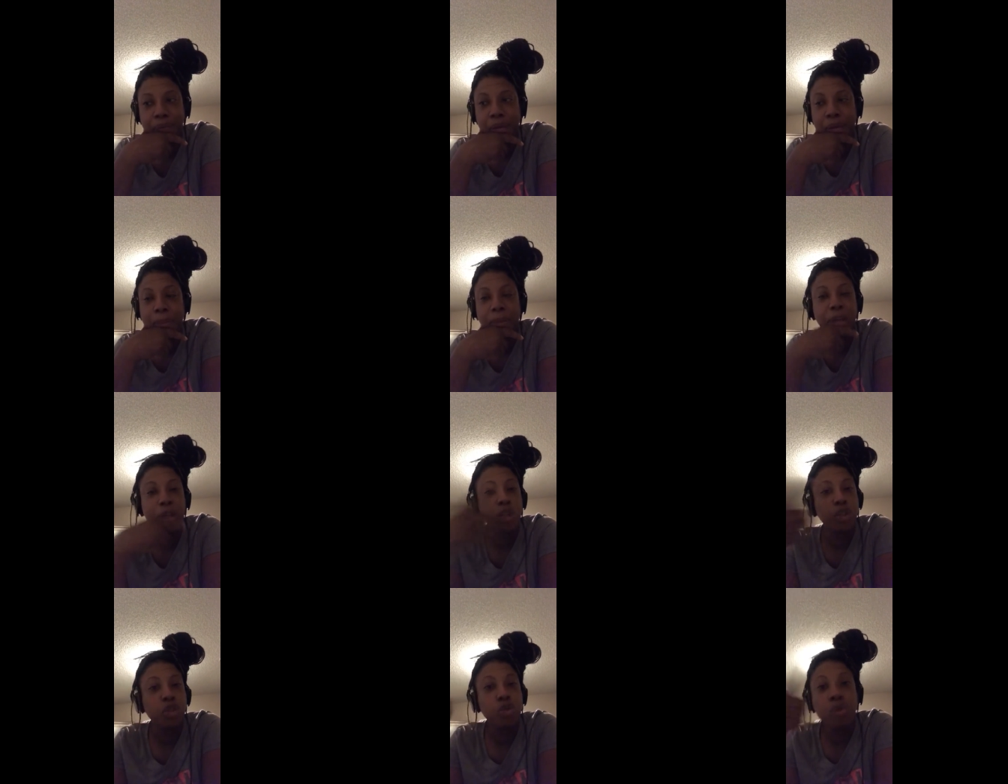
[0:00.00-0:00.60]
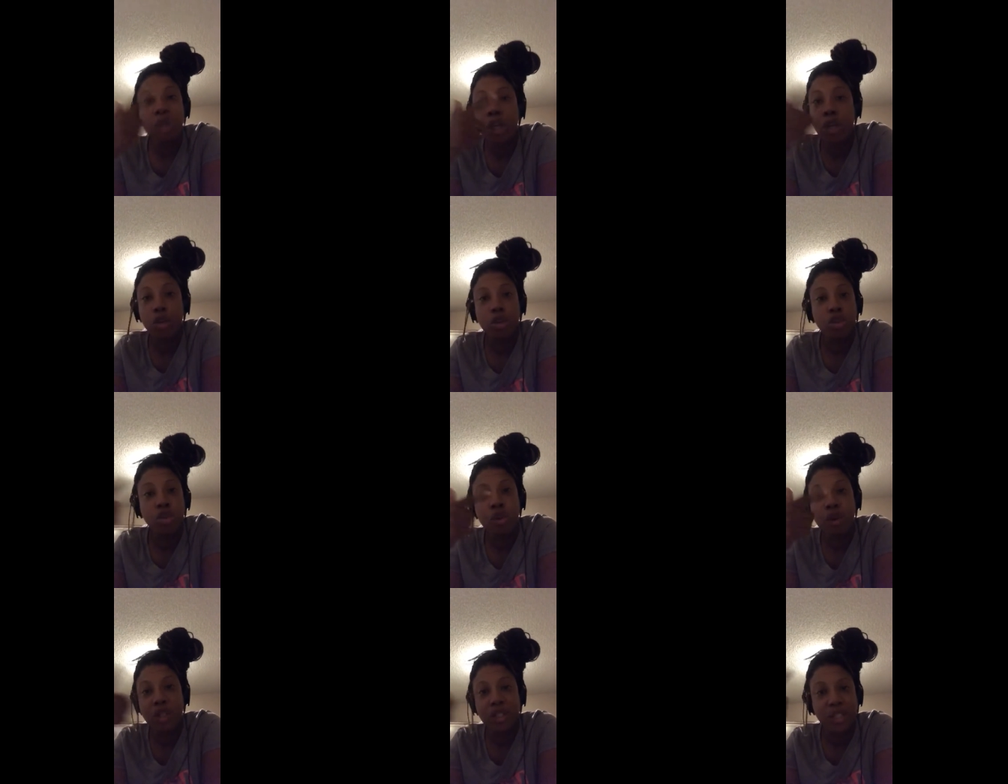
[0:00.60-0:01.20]
because you get a
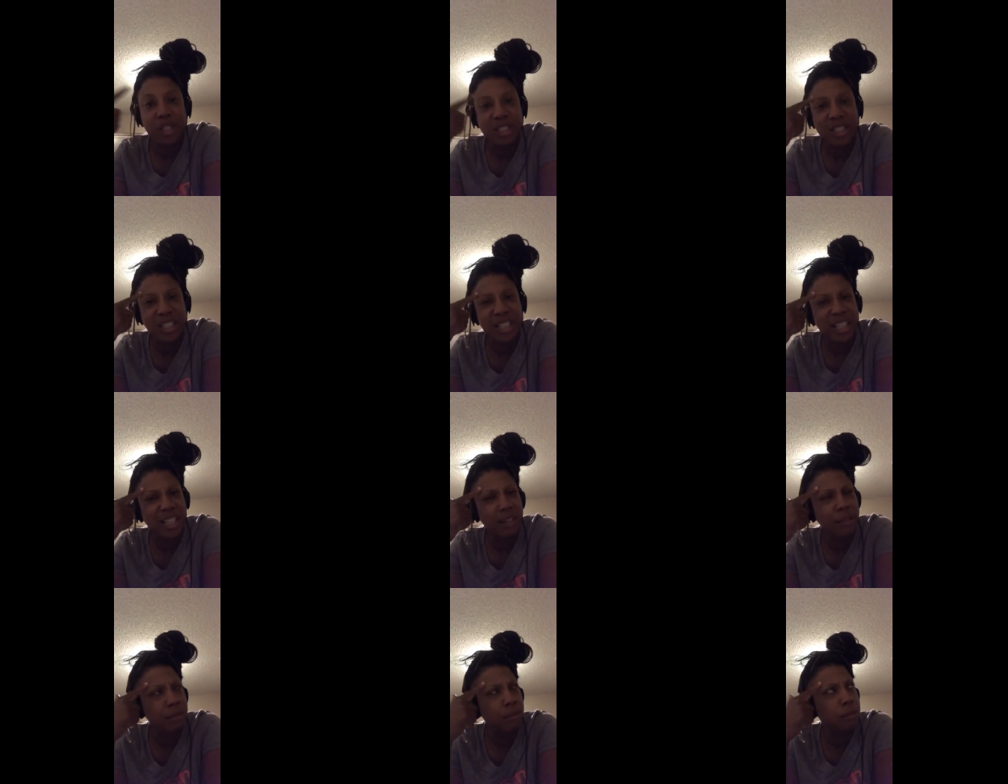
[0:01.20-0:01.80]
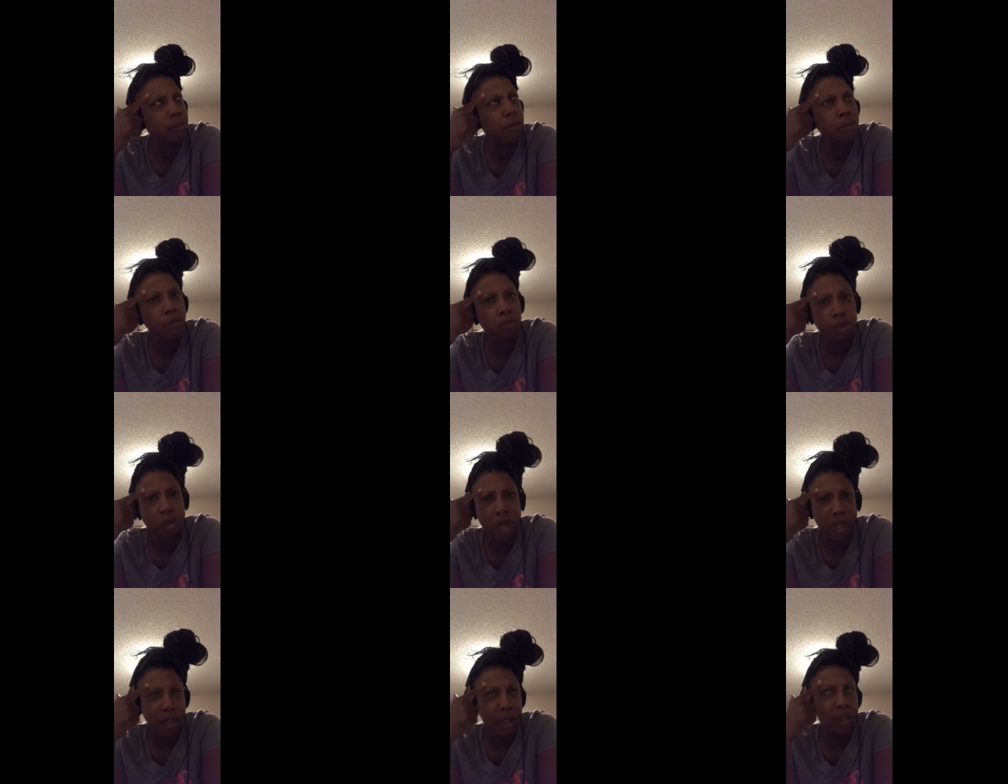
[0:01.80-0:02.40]
choice to say,
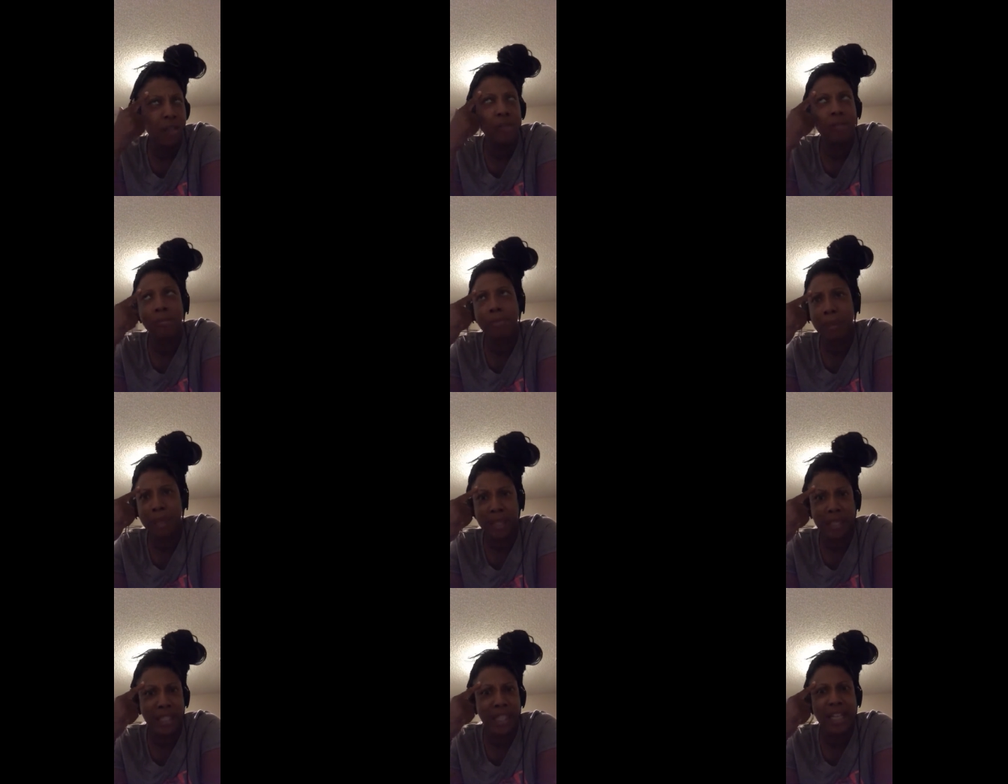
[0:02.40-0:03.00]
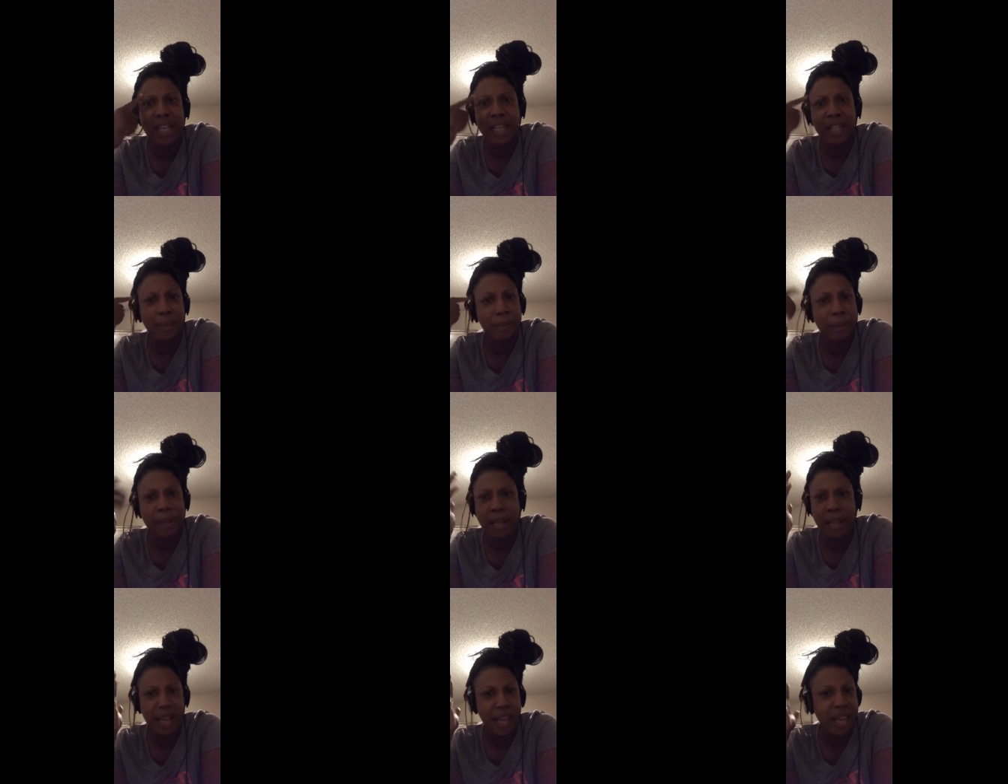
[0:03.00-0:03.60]
you got to put it together,
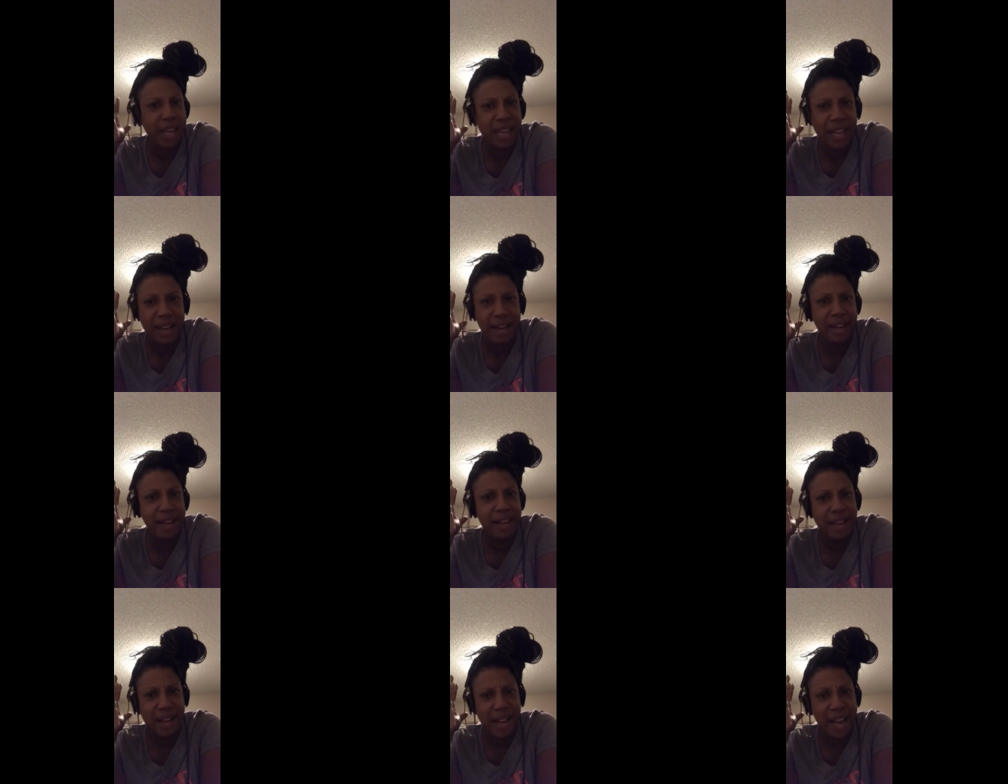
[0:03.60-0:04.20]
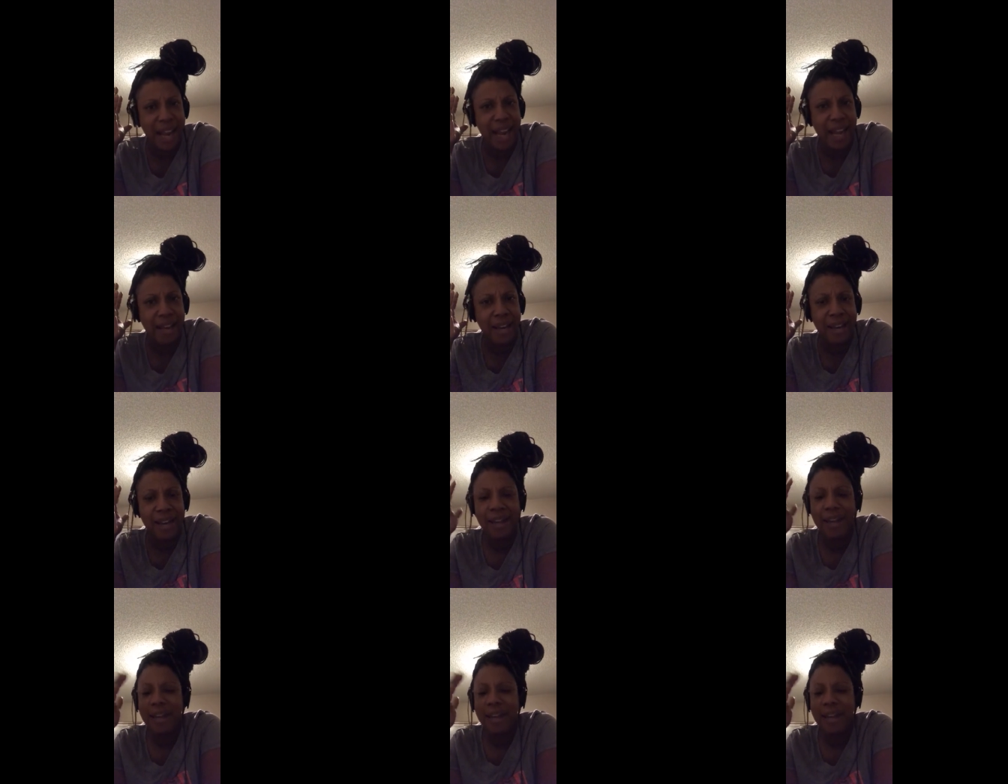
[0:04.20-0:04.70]
but I ain't hear none of that.